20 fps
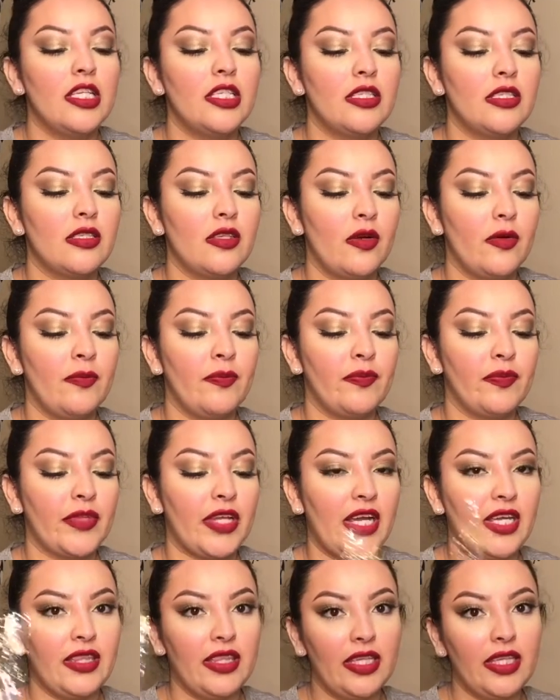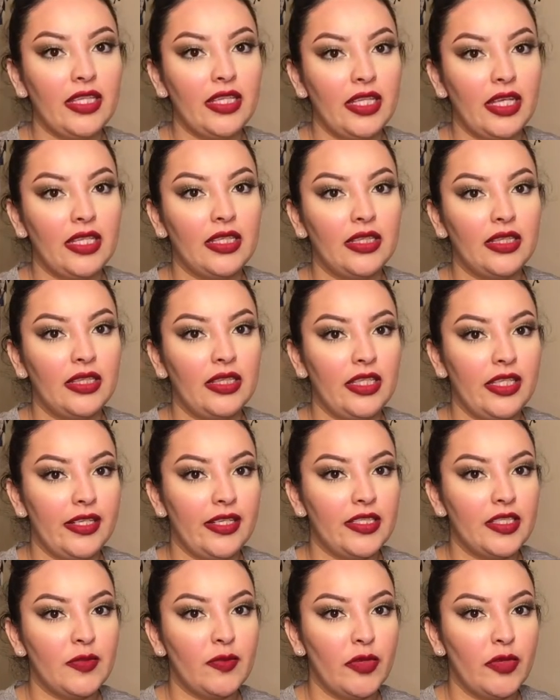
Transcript: So I think that this